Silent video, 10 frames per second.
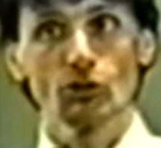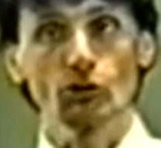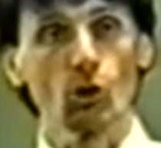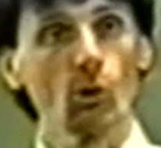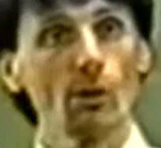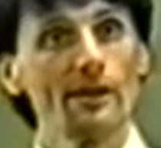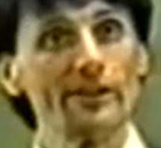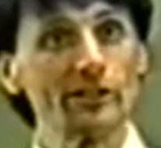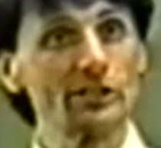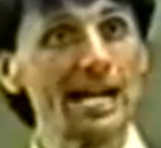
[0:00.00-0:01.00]
So
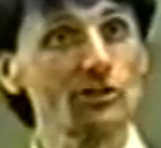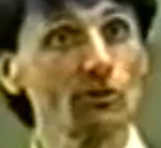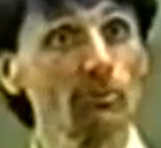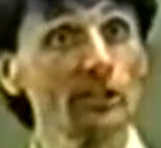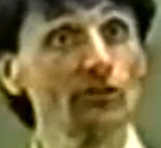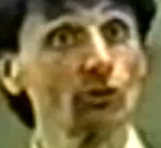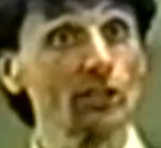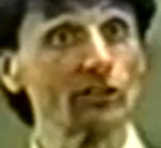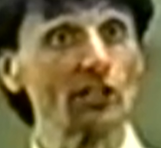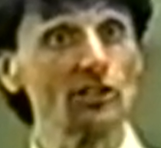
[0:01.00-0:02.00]
the International Police
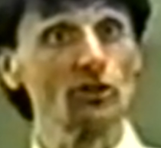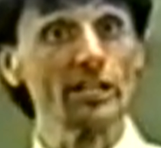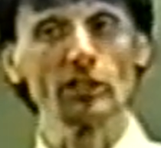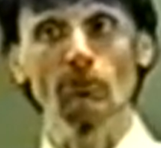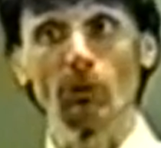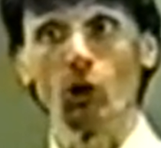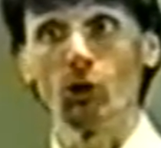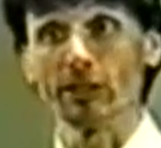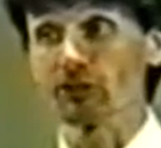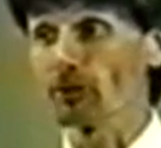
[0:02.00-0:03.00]
Organization,
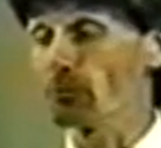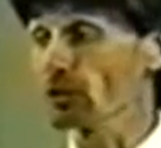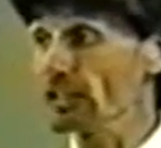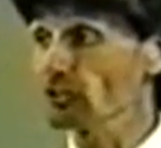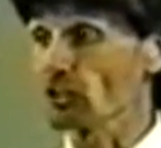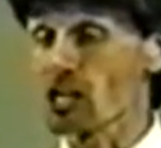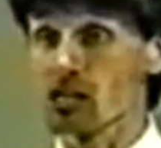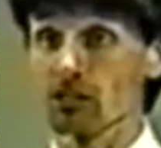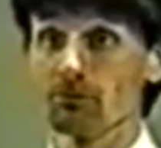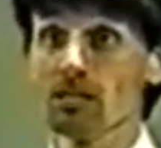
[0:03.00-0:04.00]
Interpol, is the police
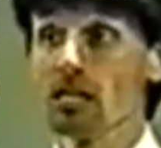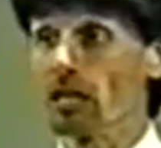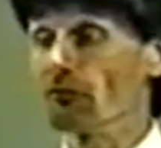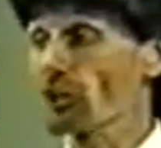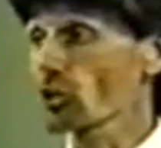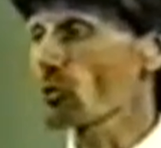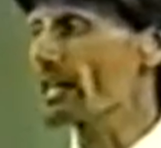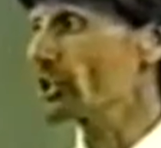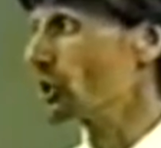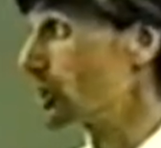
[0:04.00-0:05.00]
arm of the
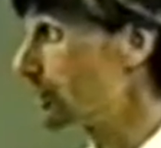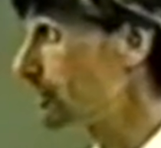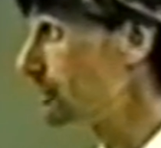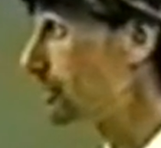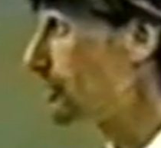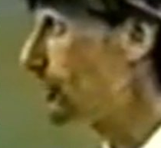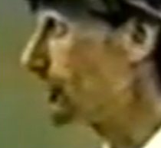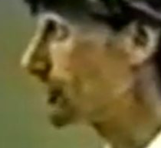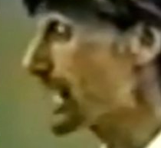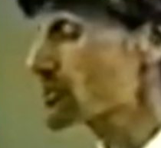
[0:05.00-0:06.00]
creditor, the
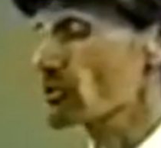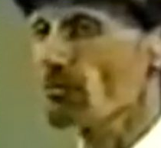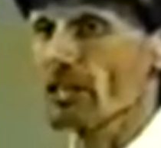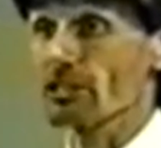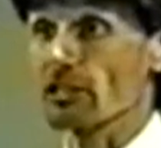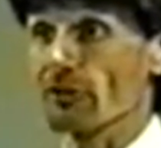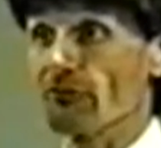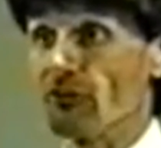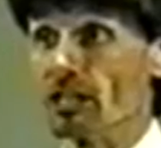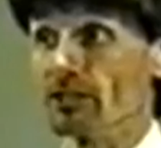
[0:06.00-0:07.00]
International Monetary
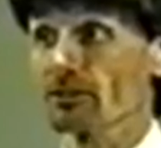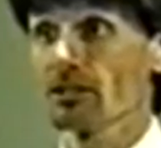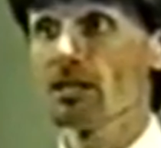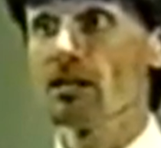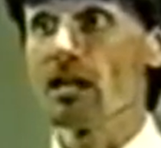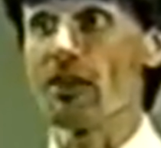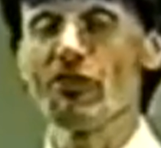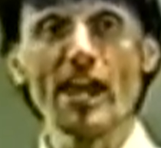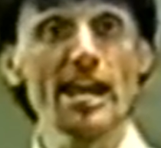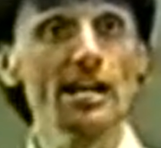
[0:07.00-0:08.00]
Fund,
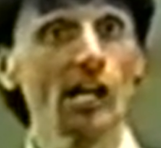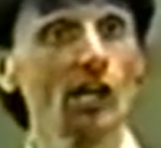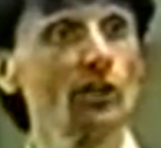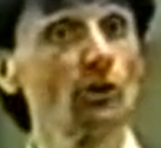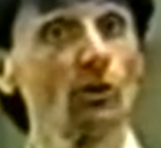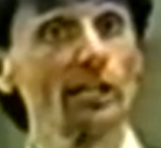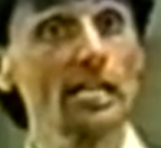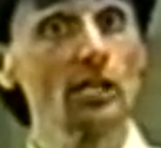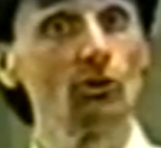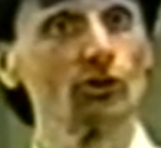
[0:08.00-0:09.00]
and they are your
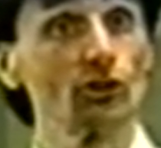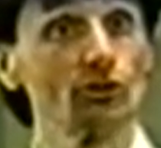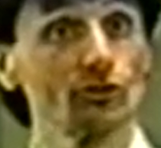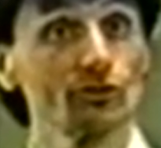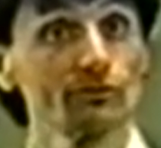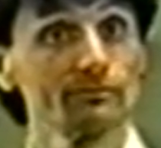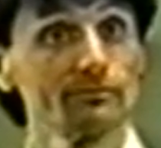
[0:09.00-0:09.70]
accusers.